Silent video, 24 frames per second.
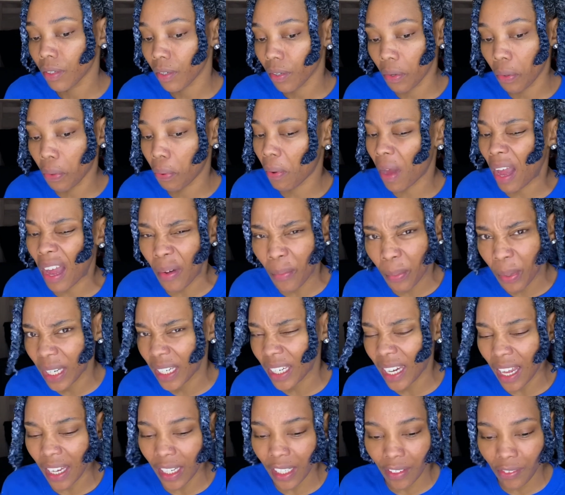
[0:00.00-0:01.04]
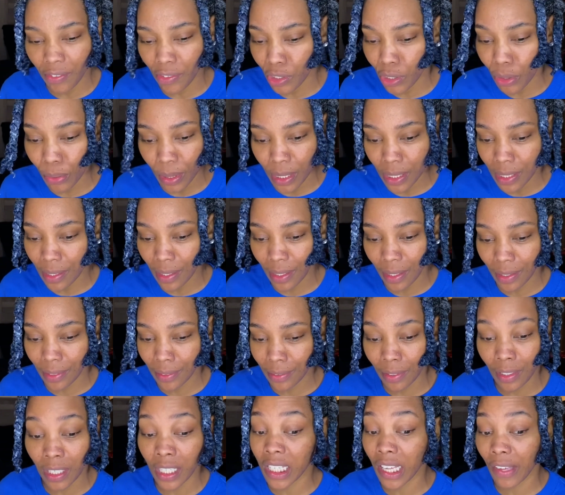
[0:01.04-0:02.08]
Why wouldn't I leave these twists in?
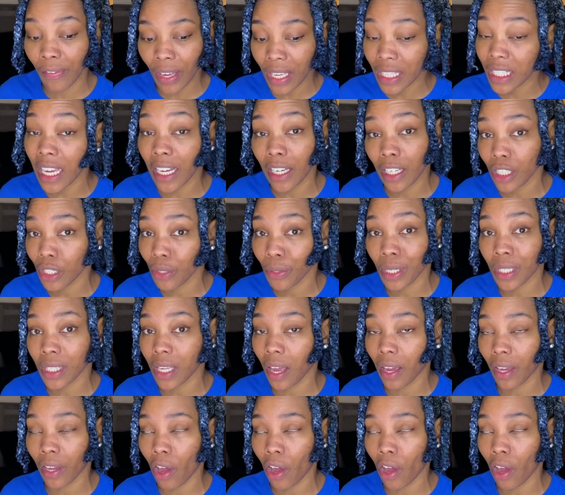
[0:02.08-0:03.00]
Because if I take these twists out,